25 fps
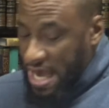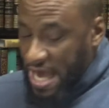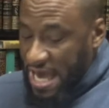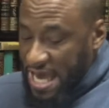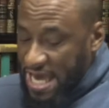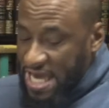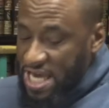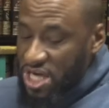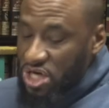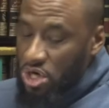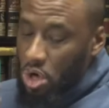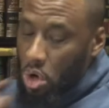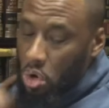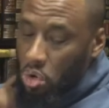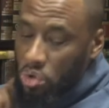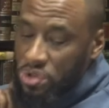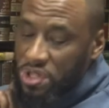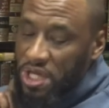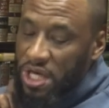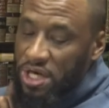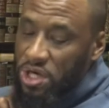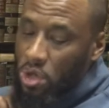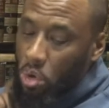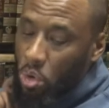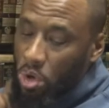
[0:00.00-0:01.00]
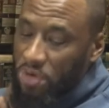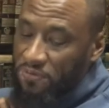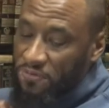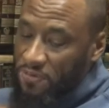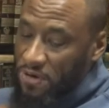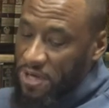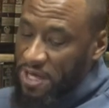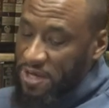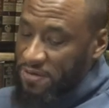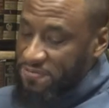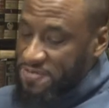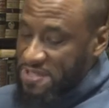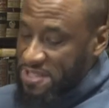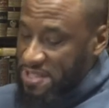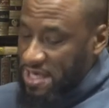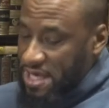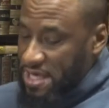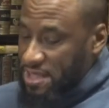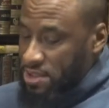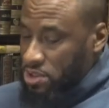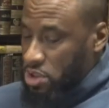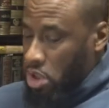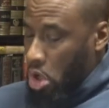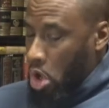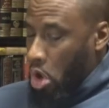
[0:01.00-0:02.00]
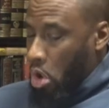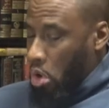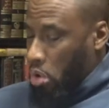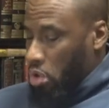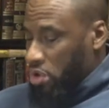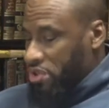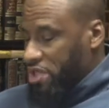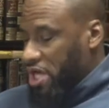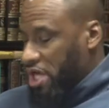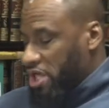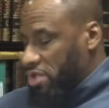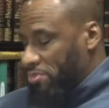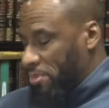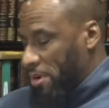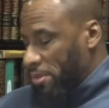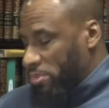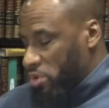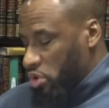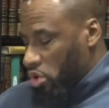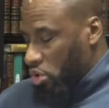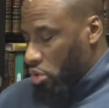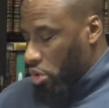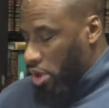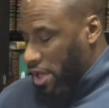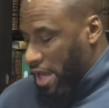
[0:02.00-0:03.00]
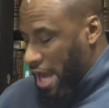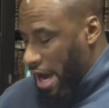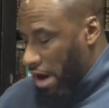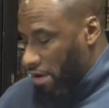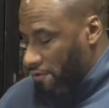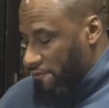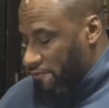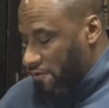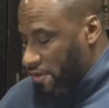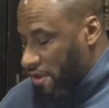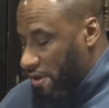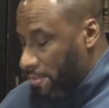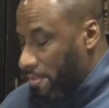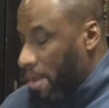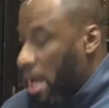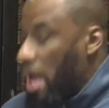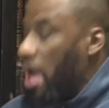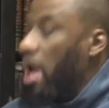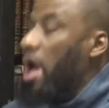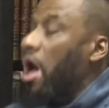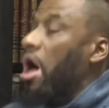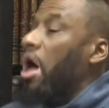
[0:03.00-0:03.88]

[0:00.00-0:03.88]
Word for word: He knows that no one forgives sins or takes people to account for them